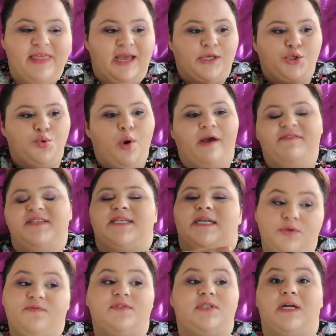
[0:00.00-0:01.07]
that
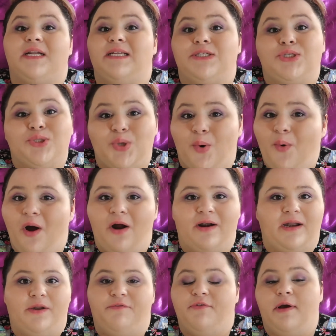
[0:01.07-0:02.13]
you've studied so
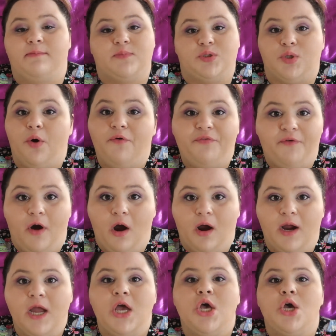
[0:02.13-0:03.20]
hard and you've come so
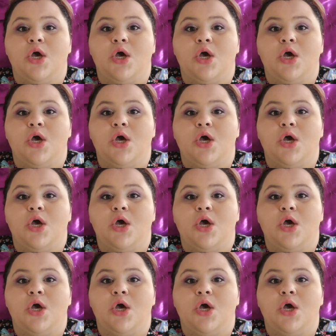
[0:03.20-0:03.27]
far,